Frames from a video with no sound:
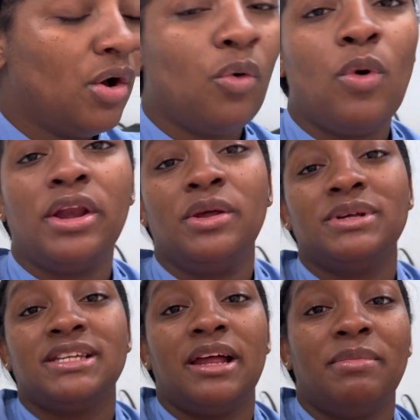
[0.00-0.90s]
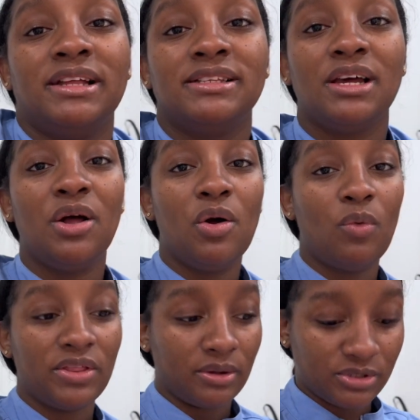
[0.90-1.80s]
one new assignment,
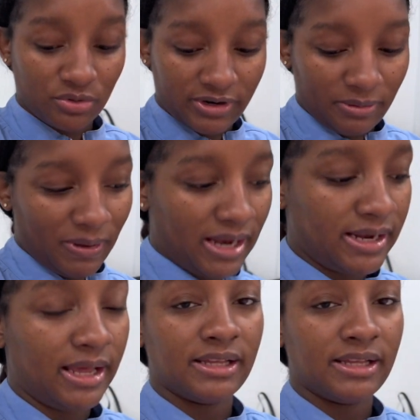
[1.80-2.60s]
one that was already pending.